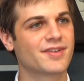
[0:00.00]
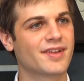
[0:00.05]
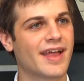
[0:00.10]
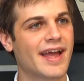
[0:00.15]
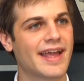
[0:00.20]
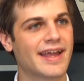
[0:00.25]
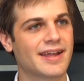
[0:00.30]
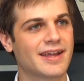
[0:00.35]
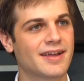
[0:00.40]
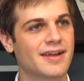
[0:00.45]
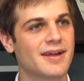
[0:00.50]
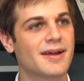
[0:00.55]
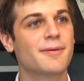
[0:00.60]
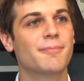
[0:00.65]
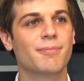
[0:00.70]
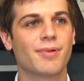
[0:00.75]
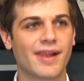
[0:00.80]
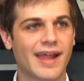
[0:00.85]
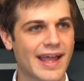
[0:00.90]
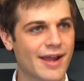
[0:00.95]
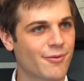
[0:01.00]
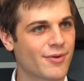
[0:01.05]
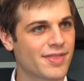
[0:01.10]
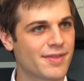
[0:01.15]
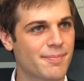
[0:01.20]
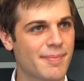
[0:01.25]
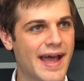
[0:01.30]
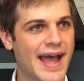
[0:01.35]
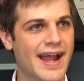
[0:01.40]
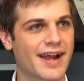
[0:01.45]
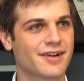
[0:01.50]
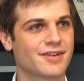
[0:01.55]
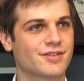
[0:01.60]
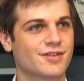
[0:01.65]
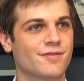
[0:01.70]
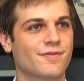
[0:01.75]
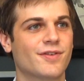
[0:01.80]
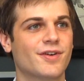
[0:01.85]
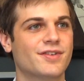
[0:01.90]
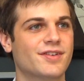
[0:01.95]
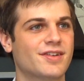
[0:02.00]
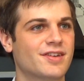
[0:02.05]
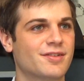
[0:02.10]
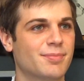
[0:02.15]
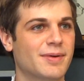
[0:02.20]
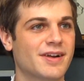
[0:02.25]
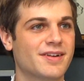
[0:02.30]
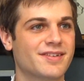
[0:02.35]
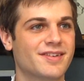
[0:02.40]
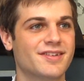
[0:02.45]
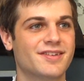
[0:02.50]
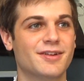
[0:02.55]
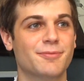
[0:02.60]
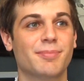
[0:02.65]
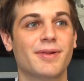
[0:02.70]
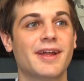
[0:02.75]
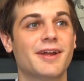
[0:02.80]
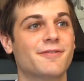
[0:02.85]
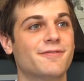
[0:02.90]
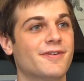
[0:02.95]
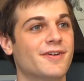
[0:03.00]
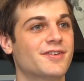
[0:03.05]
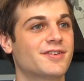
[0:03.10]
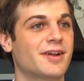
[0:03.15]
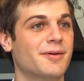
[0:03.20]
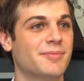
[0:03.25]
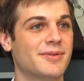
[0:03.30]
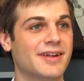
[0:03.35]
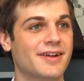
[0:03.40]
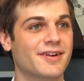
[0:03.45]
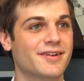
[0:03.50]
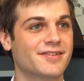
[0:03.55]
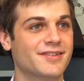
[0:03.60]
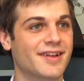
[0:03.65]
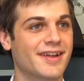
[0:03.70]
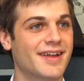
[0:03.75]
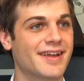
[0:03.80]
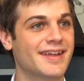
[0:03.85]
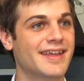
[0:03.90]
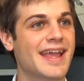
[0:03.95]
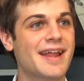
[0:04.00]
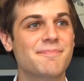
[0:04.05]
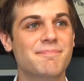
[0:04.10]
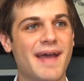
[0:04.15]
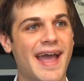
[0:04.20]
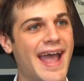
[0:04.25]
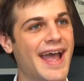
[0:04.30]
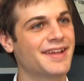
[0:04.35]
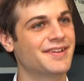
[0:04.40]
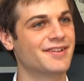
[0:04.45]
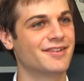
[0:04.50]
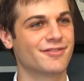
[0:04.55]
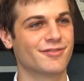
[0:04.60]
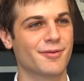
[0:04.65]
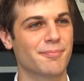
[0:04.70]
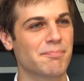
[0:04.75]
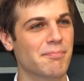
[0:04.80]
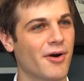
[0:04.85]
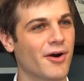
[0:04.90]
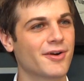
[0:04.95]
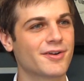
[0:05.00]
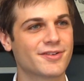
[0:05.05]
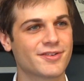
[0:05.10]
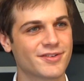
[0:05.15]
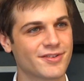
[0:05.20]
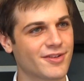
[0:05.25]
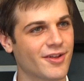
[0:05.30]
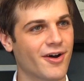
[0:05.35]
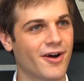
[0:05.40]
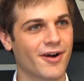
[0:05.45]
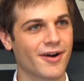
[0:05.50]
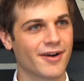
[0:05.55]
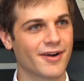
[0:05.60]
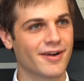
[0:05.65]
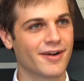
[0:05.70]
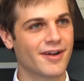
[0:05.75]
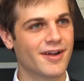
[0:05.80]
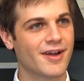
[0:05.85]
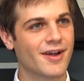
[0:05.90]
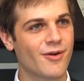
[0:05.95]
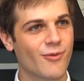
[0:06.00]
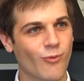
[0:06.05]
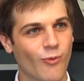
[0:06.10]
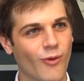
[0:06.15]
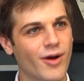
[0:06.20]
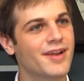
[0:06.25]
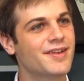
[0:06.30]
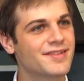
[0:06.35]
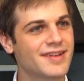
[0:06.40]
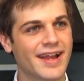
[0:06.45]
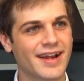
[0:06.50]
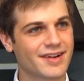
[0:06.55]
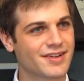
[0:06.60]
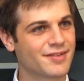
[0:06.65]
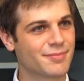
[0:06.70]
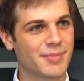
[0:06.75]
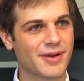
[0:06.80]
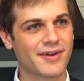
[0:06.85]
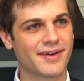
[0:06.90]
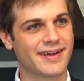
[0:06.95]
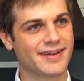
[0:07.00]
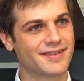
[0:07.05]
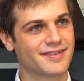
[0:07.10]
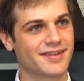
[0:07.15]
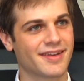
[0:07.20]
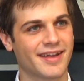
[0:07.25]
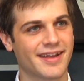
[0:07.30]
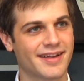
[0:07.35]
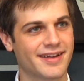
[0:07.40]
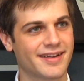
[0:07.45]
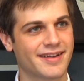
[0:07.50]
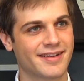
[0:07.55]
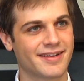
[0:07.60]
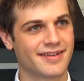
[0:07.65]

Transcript: like playing with the Packers, the first experiences. You play your first couple years, getting passes from Bart Starr. What is that experience like?